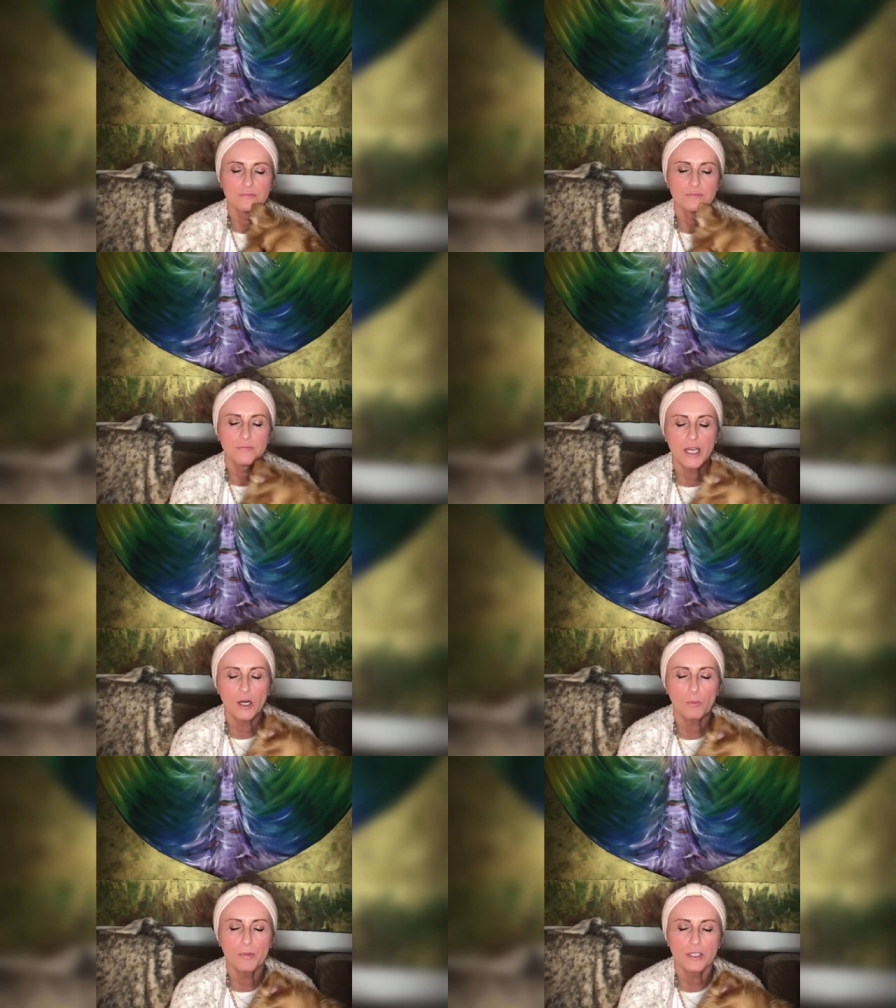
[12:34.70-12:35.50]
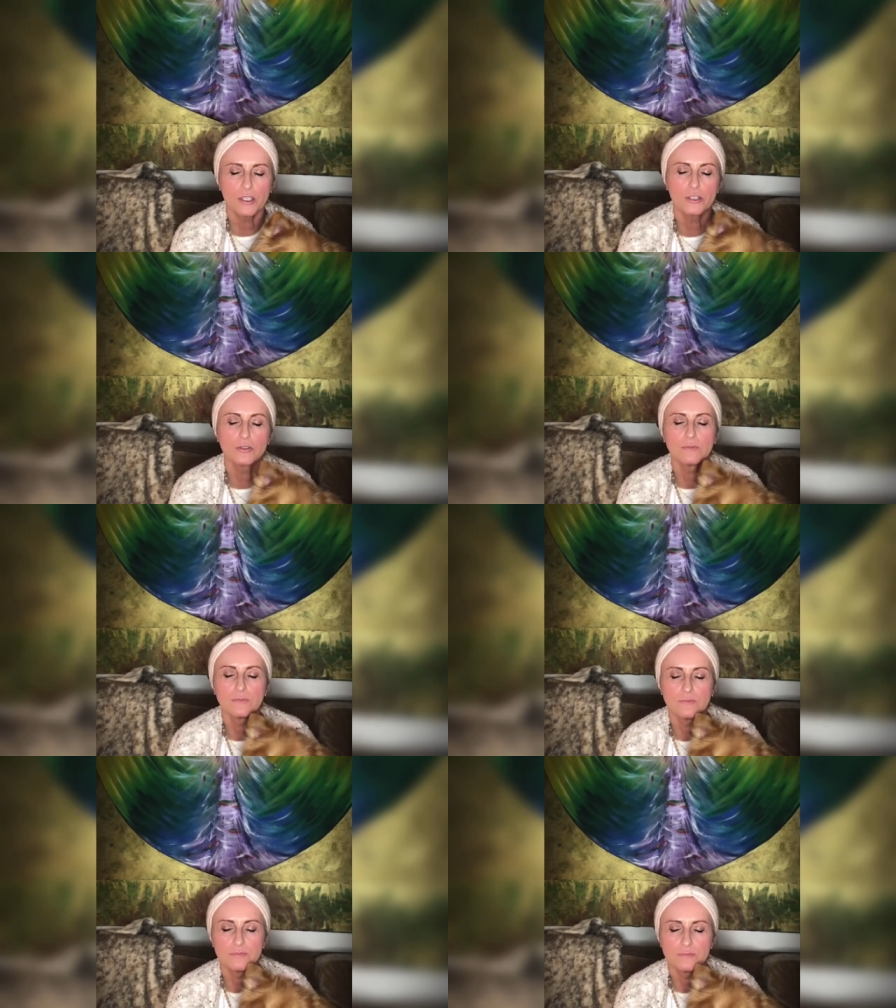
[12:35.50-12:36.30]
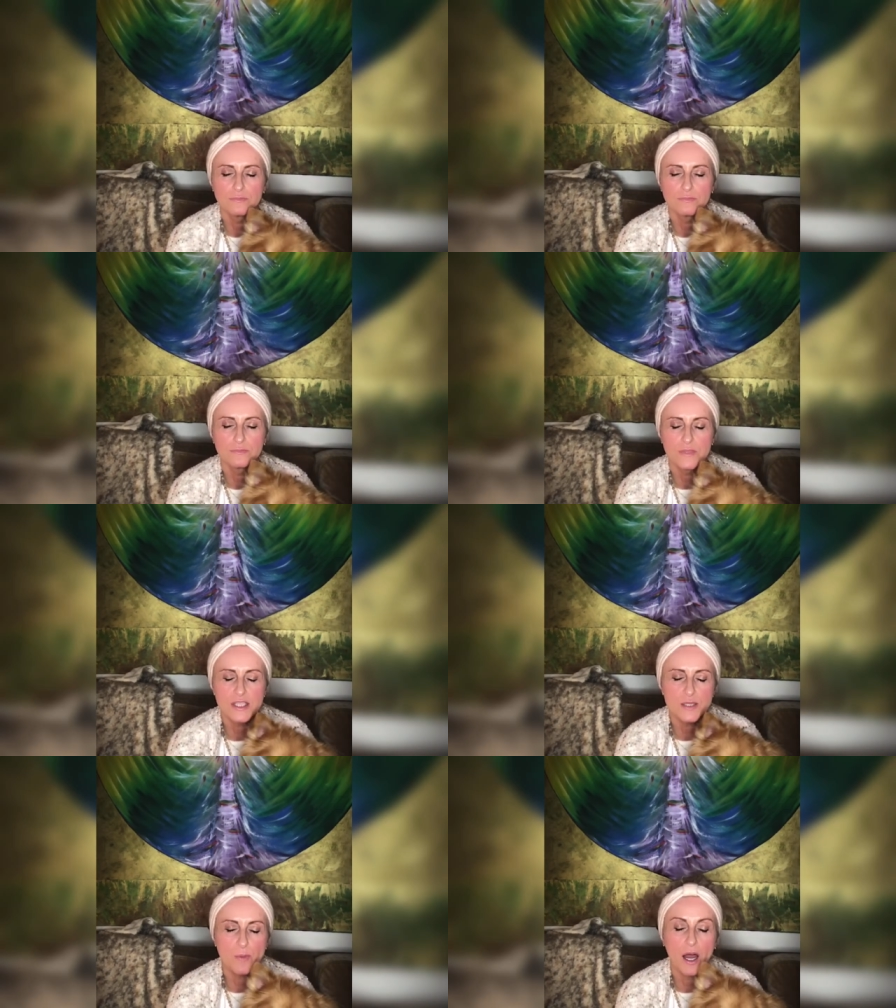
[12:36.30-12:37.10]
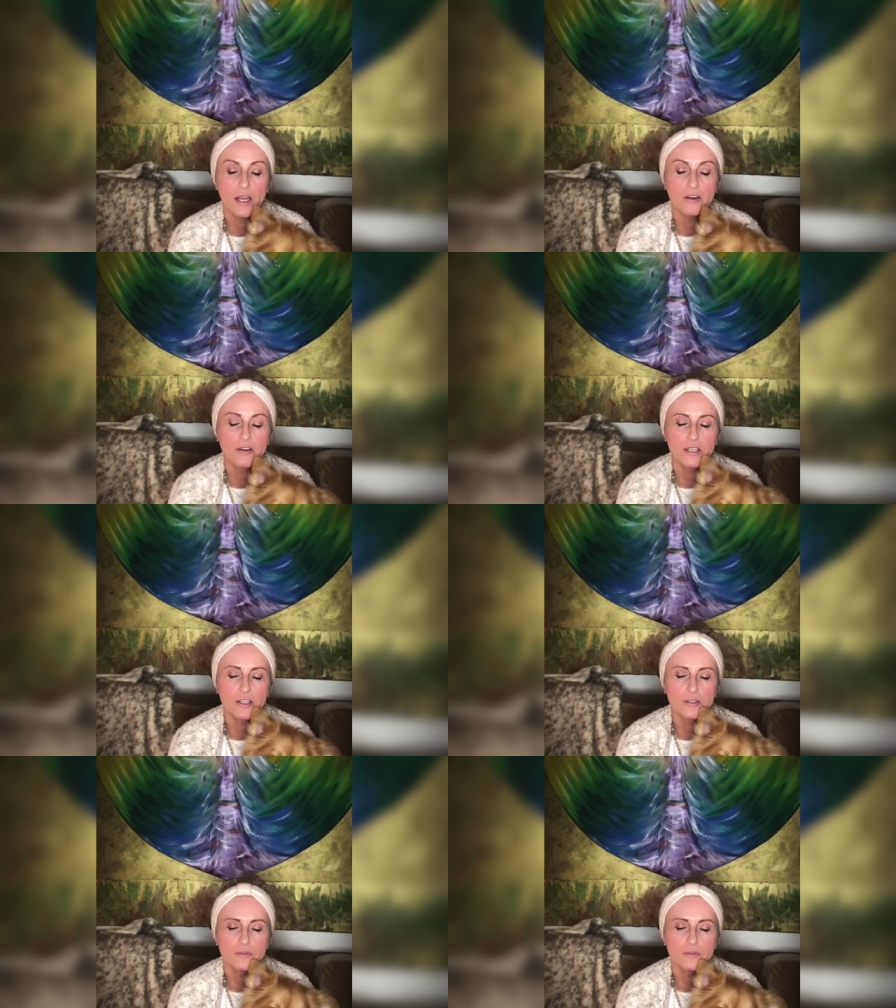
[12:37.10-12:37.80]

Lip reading: helping you, inspiring you.